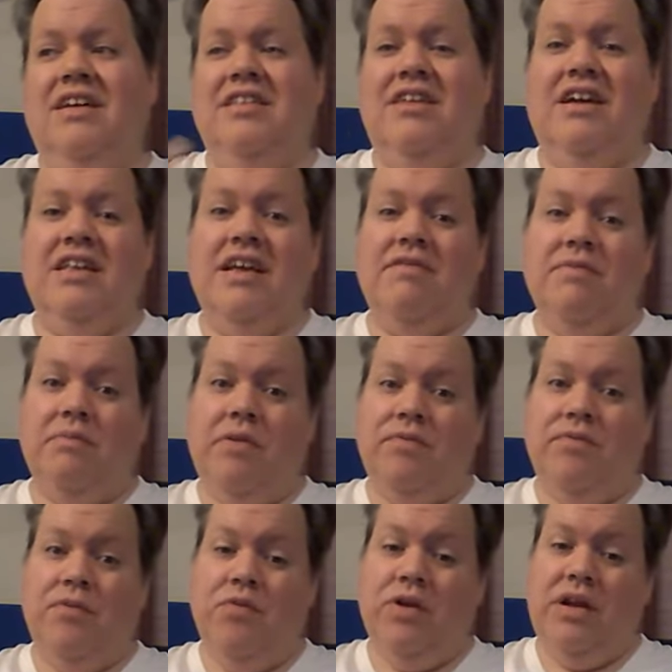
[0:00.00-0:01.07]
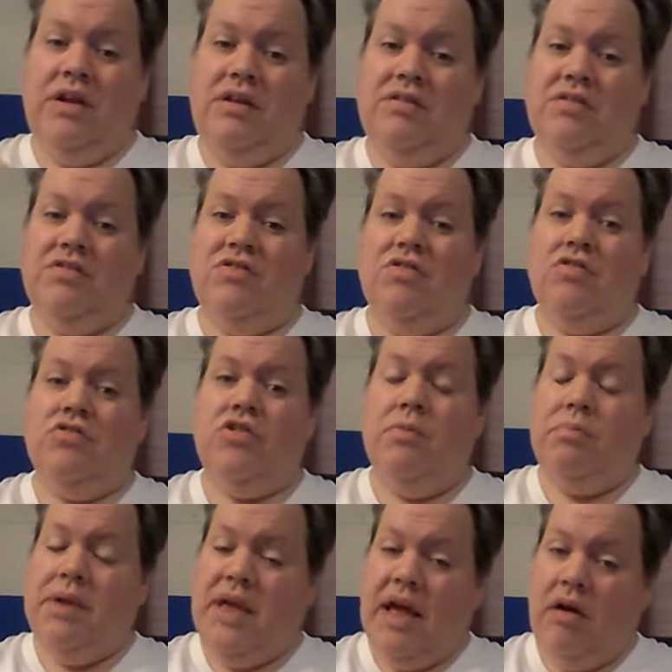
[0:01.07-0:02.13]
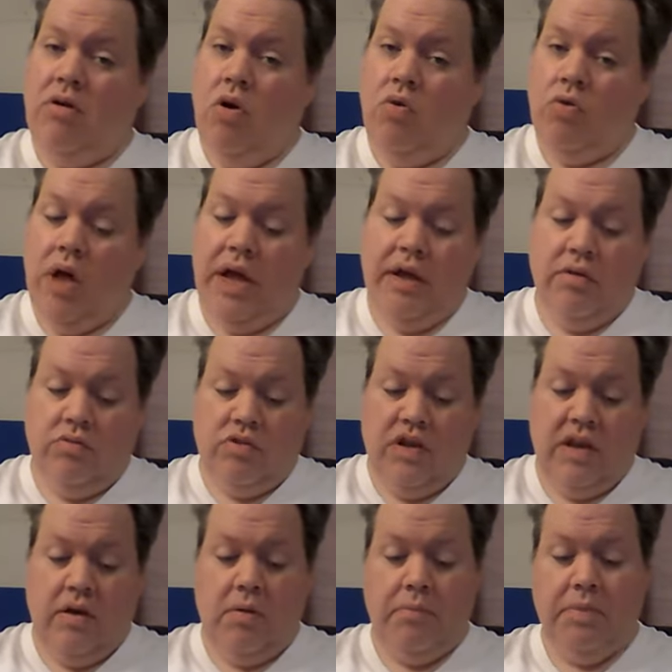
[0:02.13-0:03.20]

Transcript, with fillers: done even before Easter to be our Lion Tail.